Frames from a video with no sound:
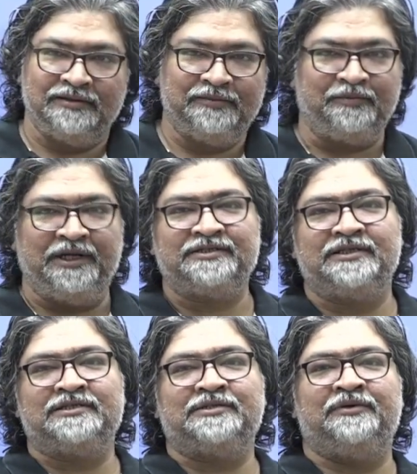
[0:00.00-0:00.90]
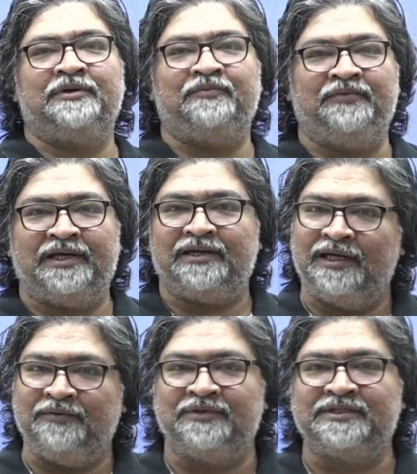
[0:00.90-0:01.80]
places where
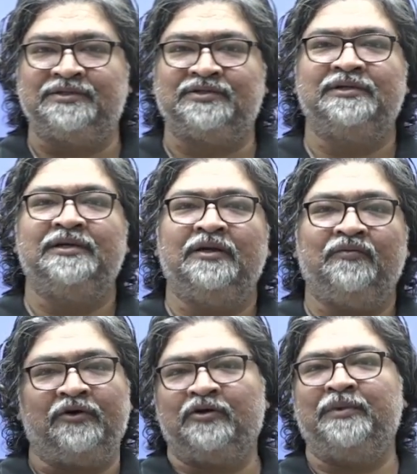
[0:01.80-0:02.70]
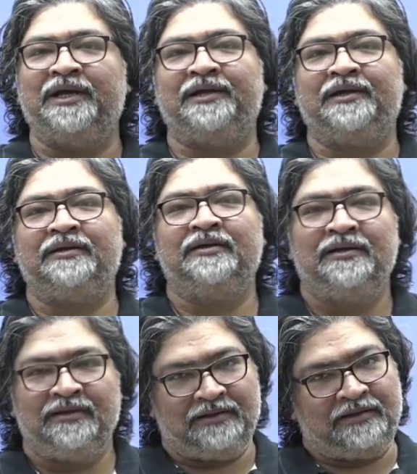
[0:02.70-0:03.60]
I visit for my
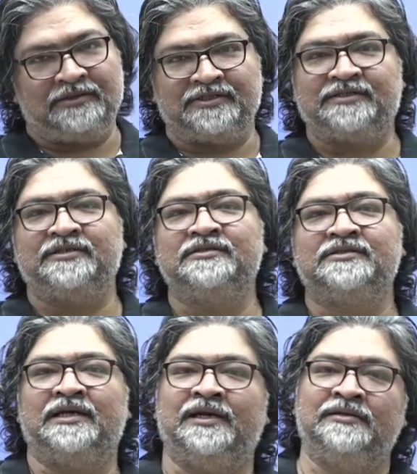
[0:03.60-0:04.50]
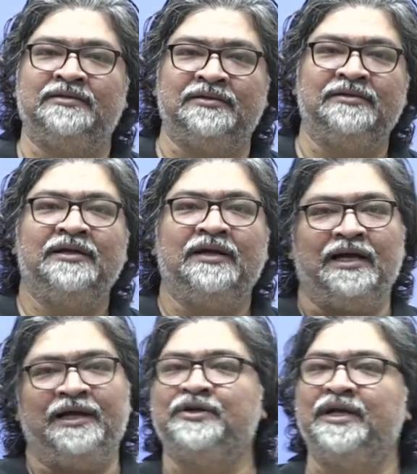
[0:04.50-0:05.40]
sessions and
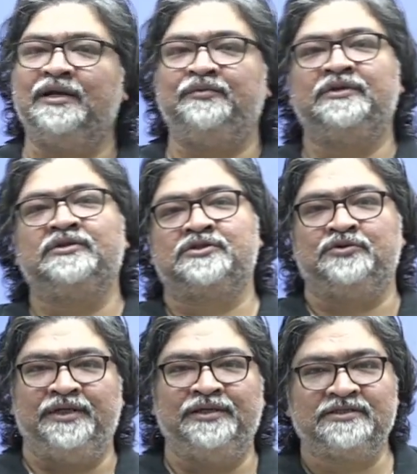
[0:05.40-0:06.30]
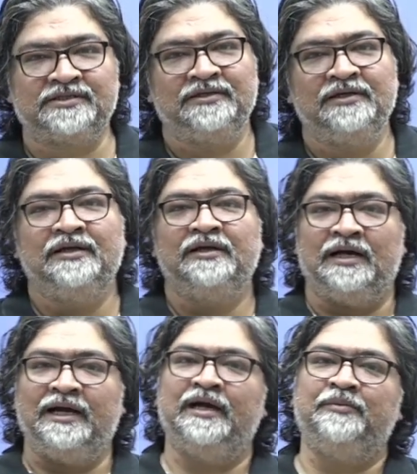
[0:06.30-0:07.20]
I interact with the students.
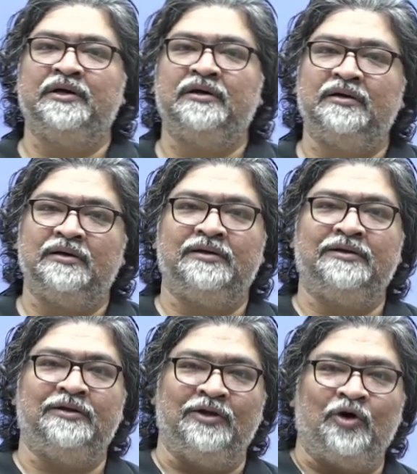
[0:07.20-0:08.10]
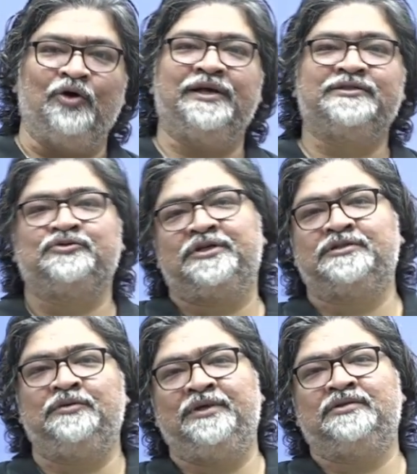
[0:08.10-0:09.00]
I have a long
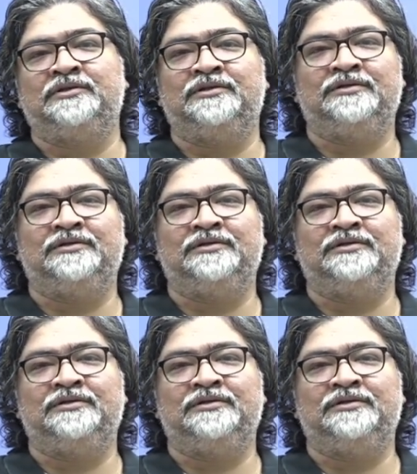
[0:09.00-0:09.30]
association with